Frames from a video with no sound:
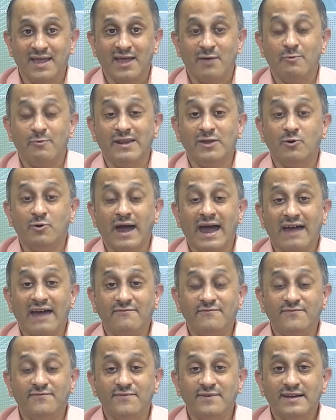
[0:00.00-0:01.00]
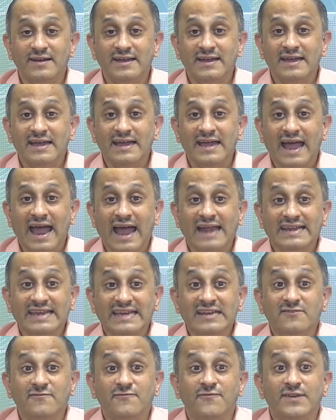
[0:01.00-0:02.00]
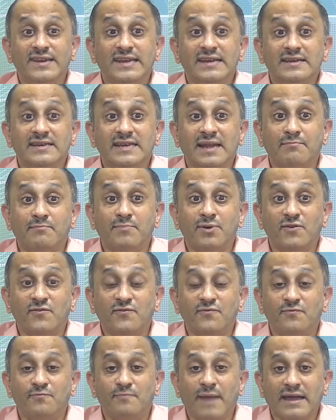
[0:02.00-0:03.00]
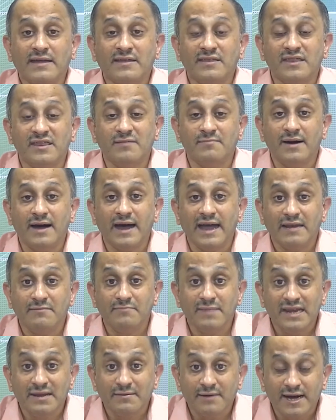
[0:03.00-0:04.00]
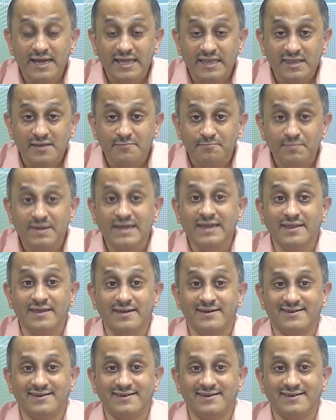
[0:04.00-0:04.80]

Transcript: when you have an infinite number of maxima and minima in the period.